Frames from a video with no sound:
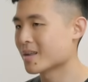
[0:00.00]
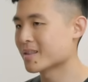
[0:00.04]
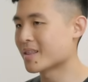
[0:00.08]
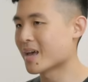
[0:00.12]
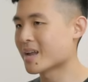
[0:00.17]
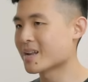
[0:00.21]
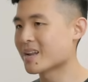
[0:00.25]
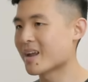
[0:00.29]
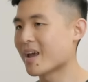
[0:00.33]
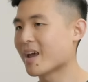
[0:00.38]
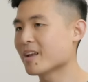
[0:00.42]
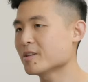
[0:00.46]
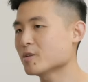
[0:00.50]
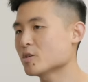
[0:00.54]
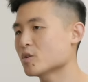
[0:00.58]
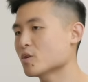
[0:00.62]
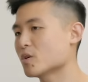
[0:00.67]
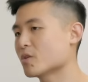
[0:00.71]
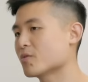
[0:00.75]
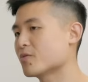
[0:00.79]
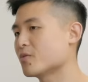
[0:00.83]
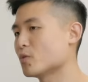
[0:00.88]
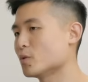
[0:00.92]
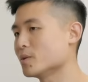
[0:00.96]
Then enter
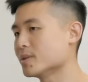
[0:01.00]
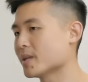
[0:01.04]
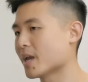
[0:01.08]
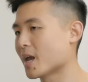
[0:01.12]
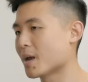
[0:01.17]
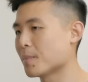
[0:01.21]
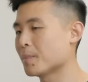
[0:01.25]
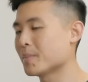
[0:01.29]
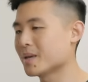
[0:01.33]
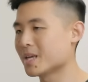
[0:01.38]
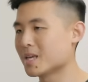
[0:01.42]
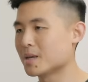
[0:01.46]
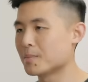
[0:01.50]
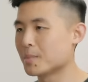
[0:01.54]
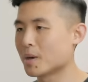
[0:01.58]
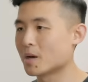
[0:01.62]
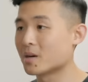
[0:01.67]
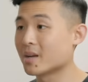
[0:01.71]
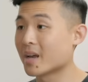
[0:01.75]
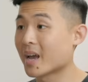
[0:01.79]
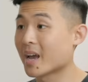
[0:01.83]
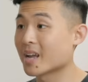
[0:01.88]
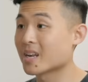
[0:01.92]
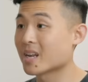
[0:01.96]
your full name,
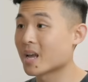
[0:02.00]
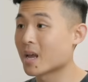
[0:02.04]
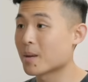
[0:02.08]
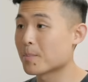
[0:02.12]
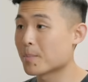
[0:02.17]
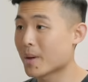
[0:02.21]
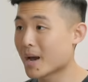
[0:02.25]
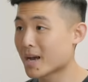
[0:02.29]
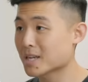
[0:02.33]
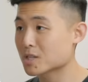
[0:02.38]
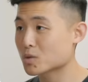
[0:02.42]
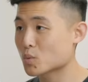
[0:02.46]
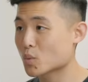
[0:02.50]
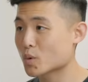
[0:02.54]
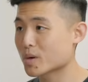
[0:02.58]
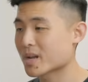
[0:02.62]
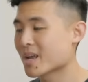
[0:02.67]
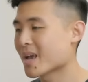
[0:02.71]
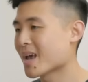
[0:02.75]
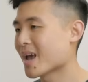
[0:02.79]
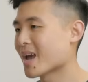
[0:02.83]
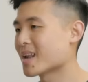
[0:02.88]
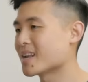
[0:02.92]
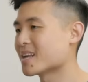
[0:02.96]
email, and a password
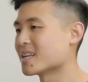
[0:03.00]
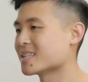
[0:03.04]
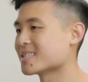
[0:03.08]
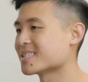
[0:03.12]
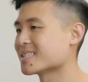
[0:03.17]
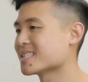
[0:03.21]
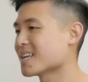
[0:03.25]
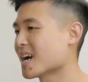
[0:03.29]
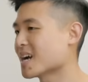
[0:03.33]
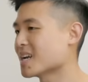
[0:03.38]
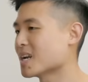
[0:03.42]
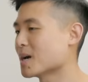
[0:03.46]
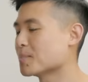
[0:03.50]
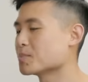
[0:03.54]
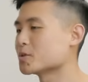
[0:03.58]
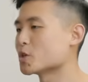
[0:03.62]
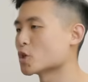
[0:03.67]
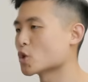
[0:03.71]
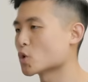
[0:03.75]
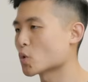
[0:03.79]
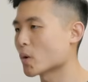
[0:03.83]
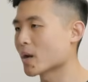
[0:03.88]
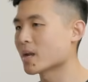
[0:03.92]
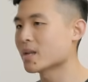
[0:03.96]
and hit sign up to
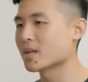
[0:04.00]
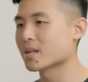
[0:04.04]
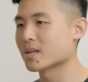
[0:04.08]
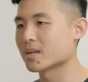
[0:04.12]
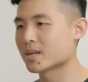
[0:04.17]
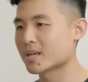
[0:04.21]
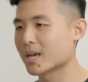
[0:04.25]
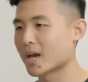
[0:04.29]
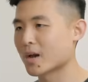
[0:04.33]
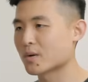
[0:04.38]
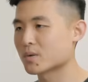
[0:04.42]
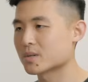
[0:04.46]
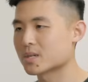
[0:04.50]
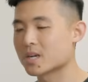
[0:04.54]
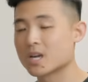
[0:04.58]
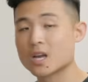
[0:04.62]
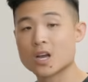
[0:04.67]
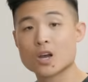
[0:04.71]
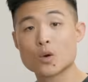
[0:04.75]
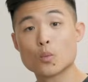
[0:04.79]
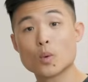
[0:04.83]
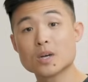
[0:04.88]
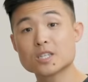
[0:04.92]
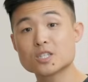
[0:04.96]
create an account.
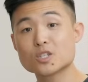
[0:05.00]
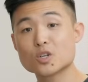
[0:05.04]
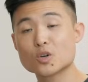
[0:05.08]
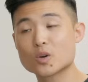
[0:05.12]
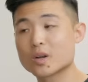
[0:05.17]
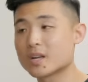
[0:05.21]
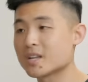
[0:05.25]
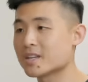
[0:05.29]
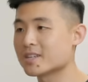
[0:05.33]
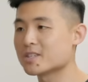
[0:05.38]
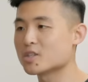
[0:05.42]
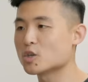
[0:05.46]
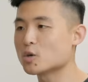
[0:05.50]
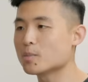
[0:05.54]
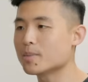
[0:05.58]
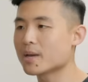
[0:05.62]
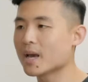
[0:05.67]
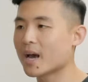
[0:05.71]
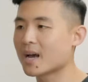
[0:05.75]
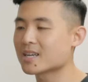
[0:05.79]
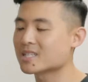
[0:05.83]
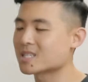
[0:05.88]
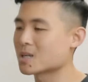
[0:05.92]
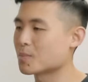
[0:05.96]
Once you're in, you'll
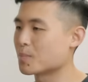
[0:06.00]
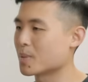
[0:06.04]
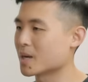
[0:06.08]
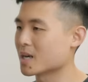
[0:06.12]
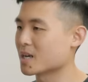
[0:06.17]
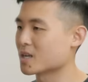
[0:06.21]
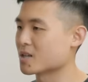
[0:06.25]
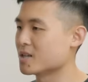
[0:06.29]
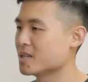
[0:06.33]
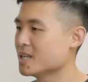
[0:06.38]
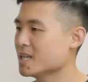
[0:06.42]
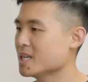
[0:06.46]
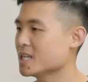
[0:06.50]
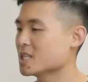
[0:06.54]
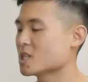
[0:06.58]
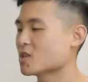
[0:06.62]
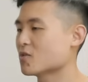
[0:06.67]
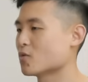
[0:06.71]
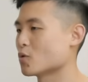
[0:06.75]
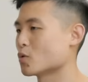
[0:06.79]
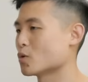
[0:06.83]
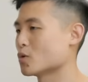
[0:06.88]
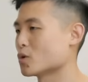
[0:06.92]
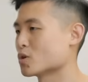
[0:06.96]
be asked to pick a niche
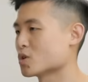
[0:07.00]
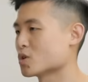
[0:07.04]
for your